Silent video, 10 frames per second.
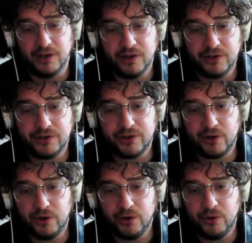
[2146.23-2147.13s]
So
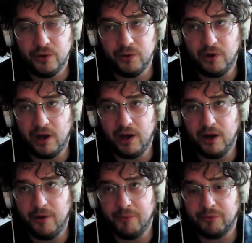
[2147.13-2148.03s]

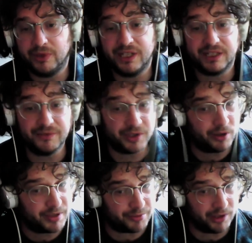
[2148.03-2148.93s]
um, please leave me
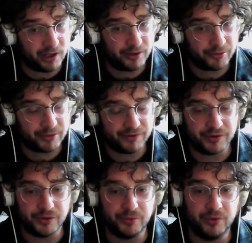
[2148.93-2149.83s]
comments below if
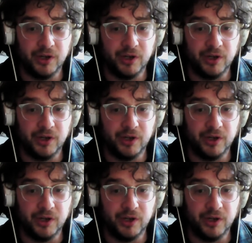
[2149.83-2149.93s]
you